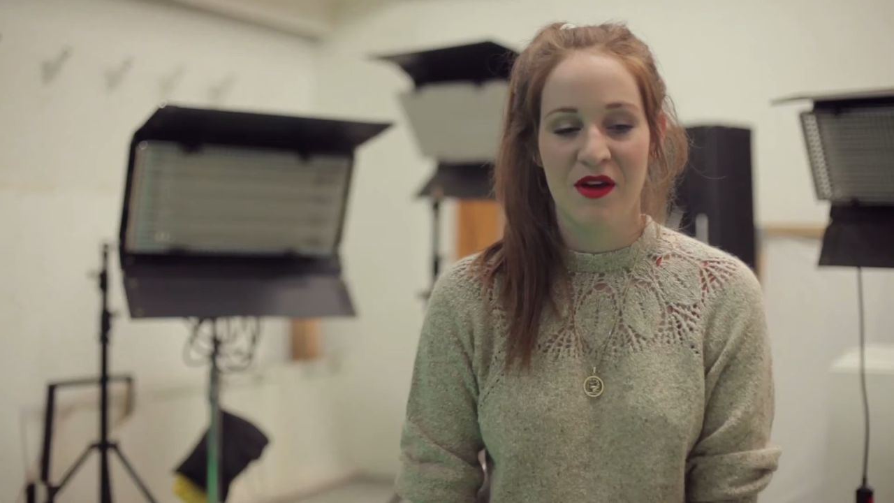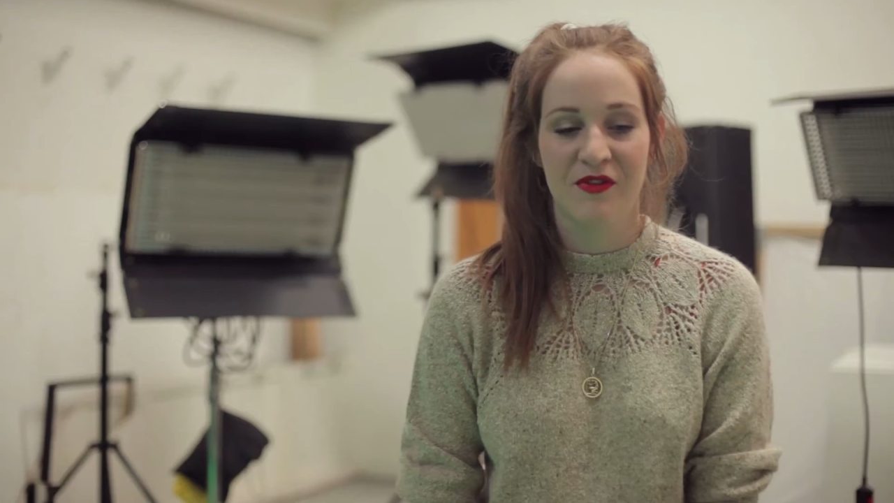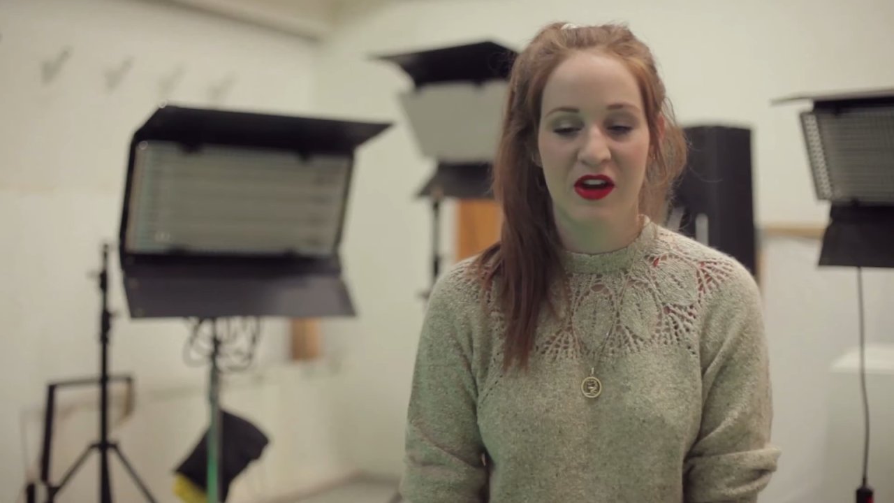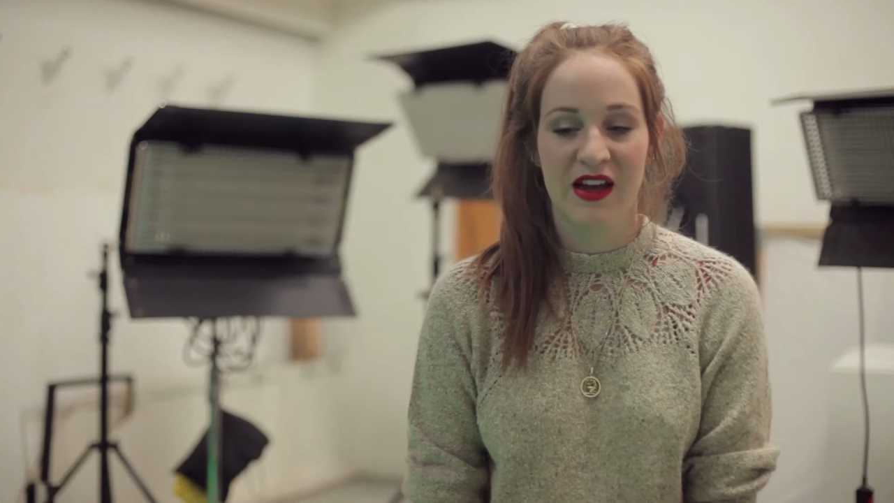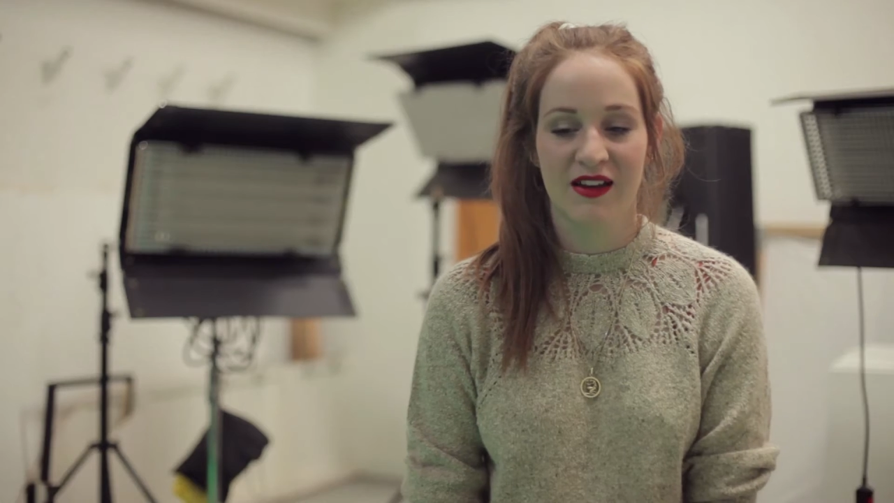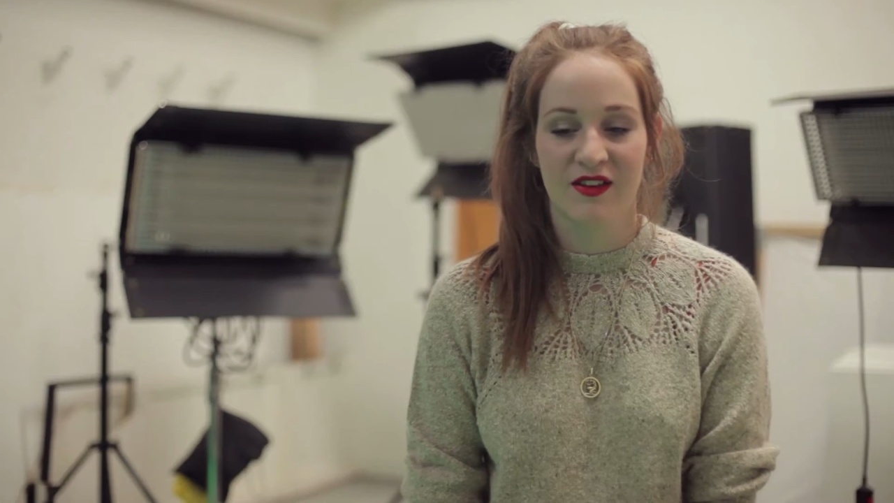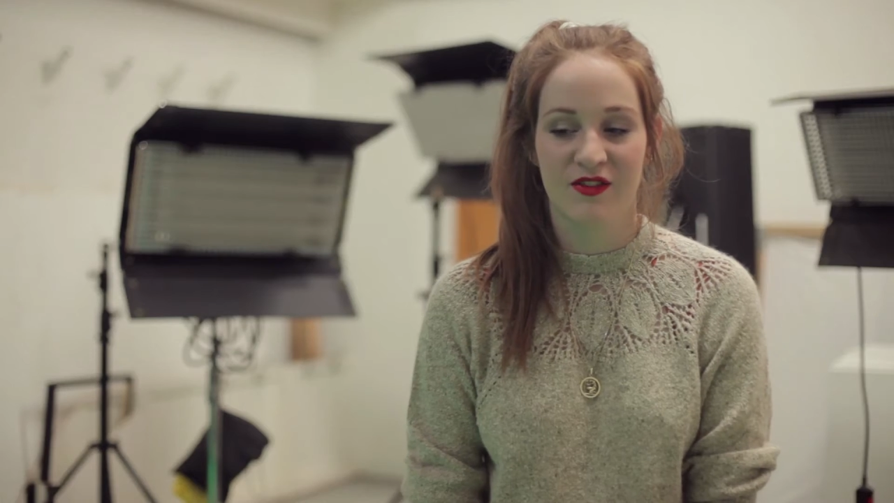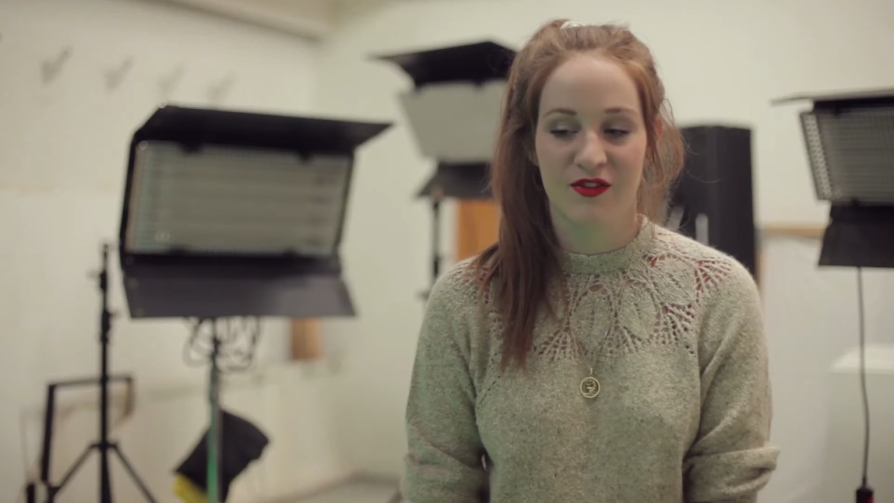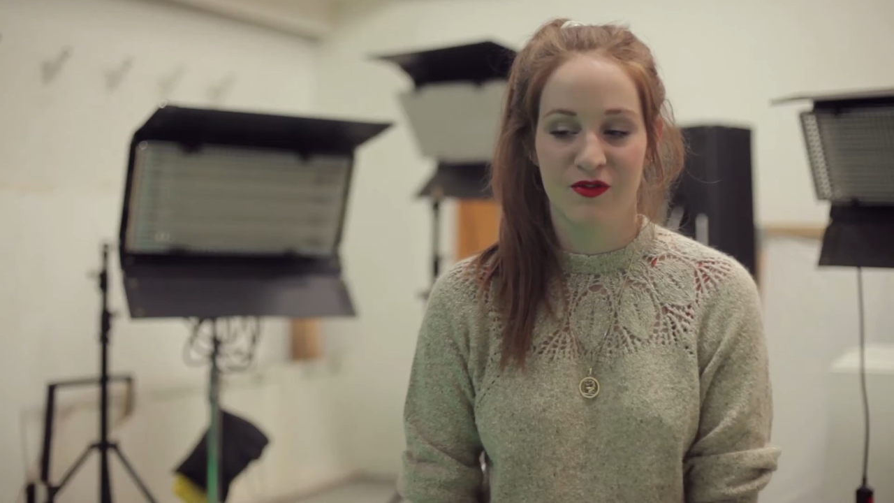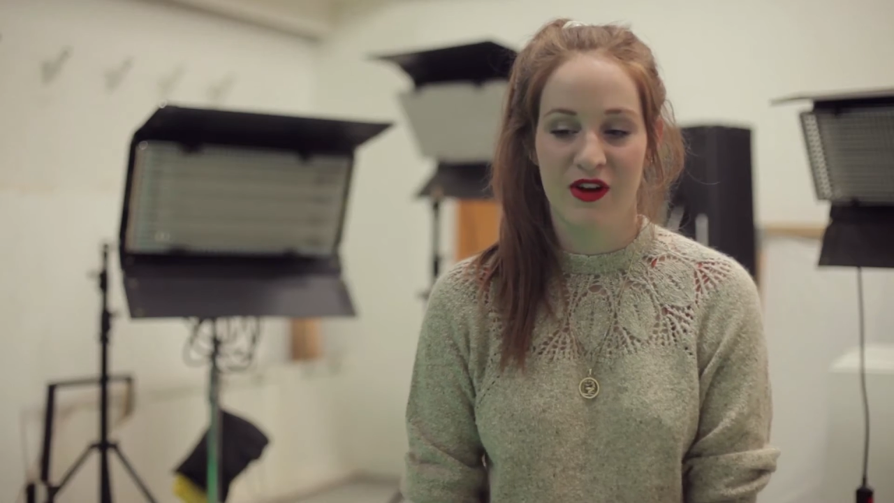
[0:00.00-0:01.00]
feel like
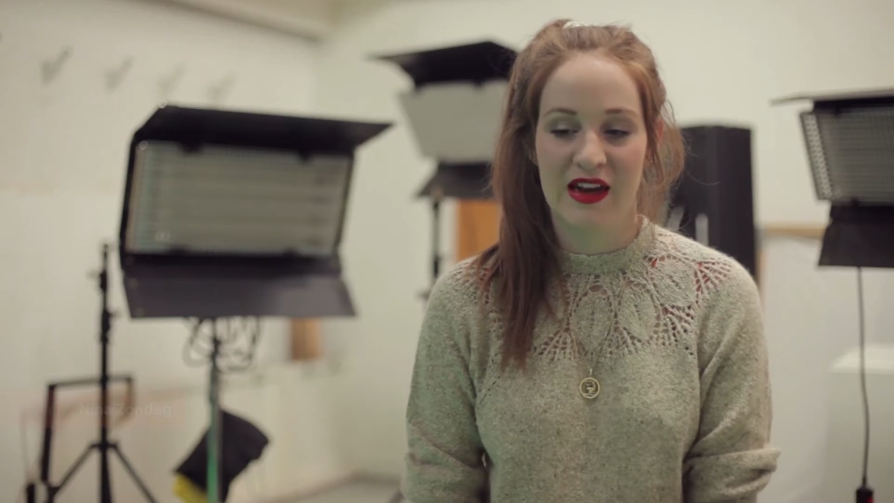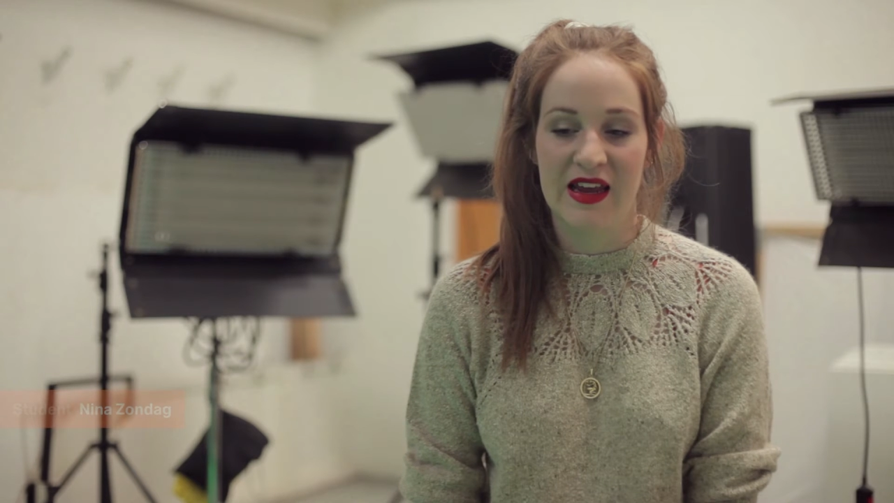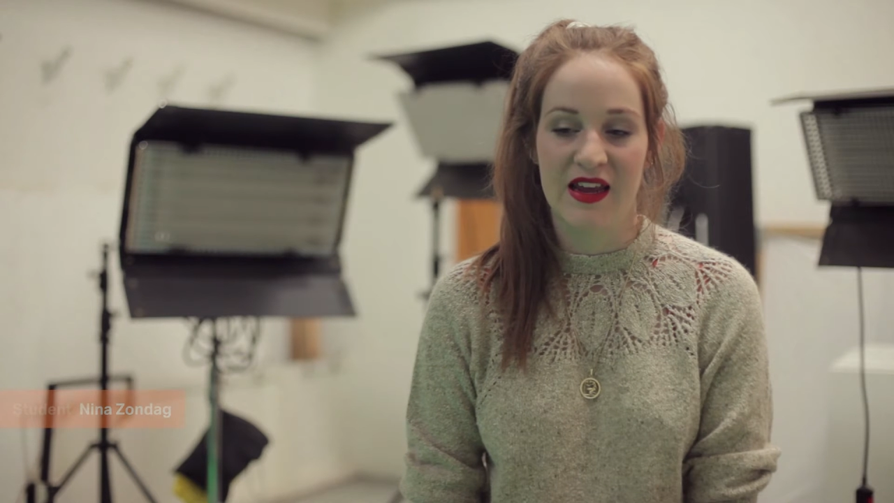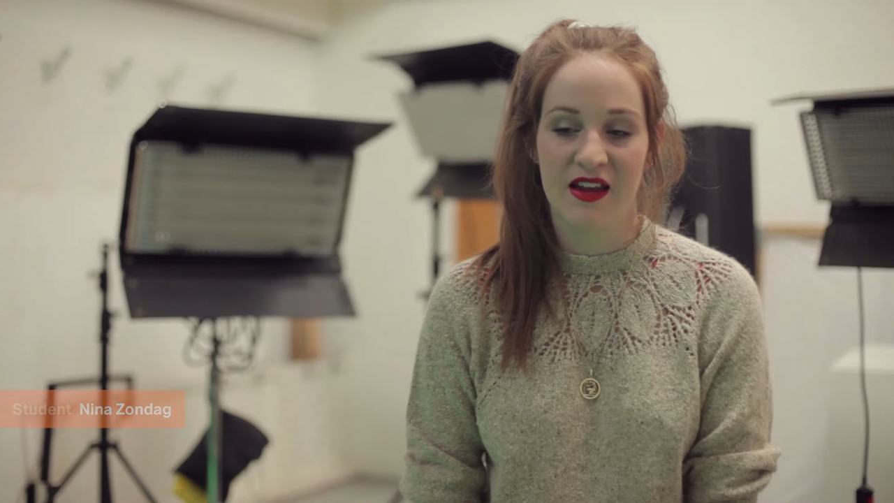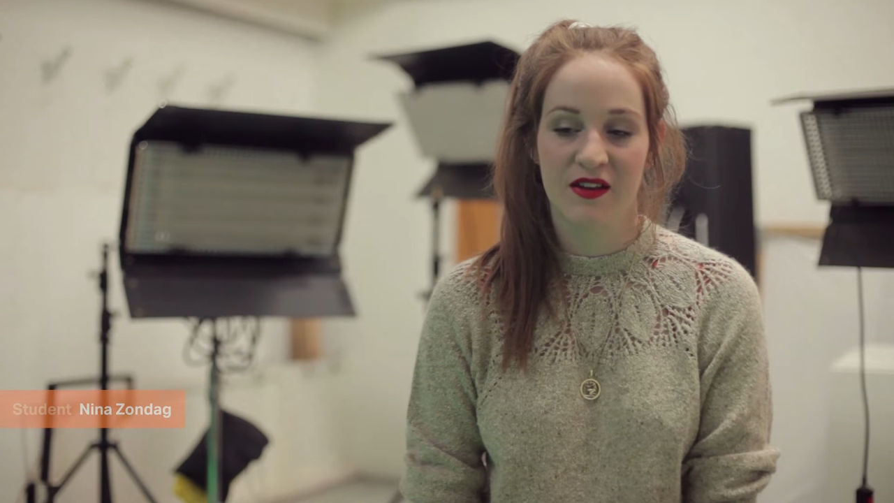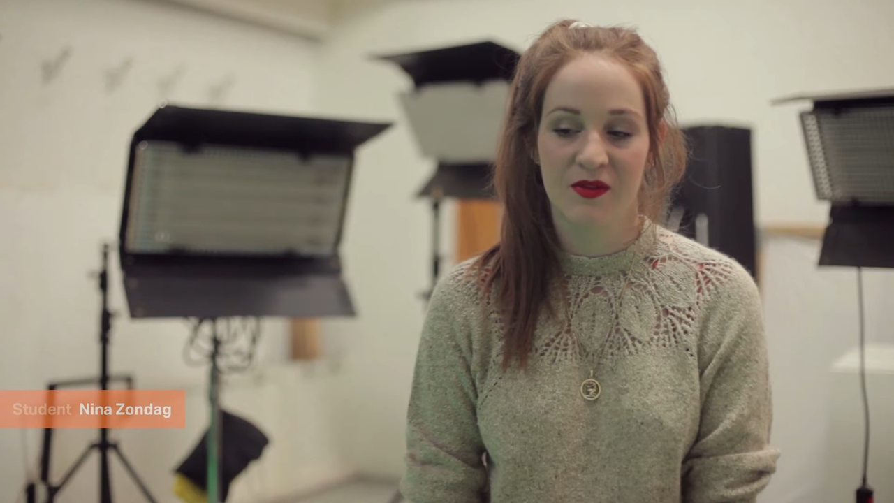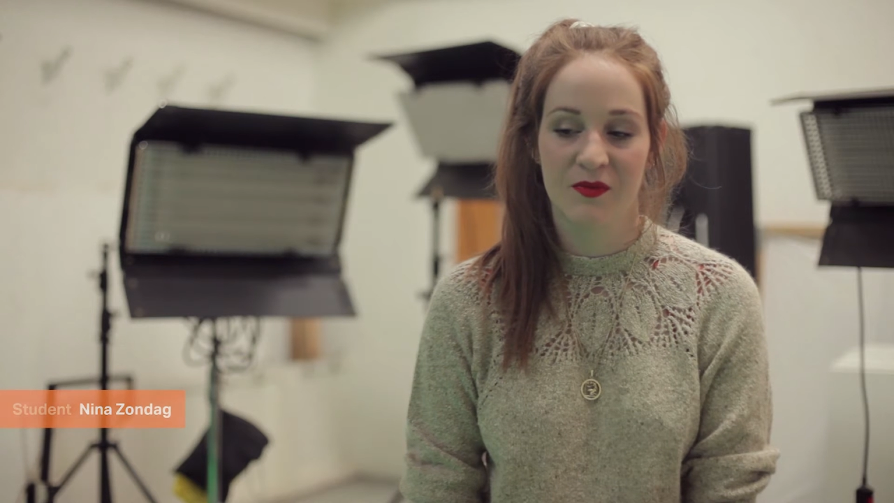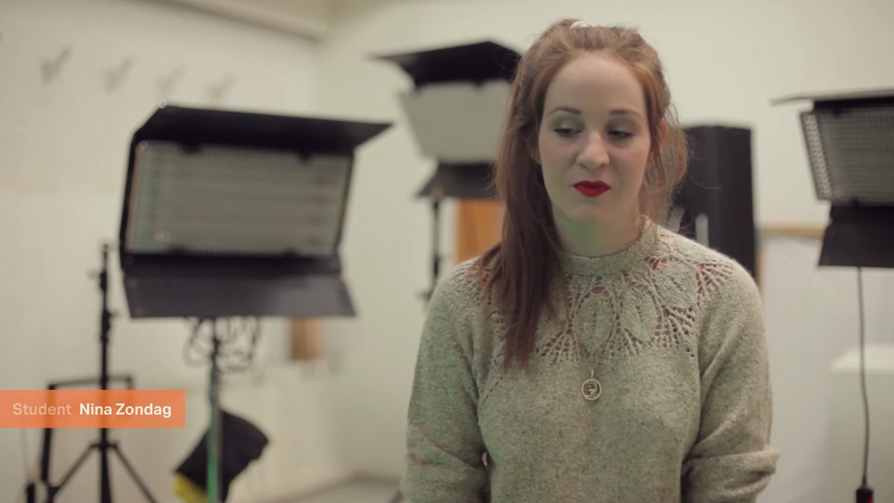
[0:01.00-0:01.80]
it's really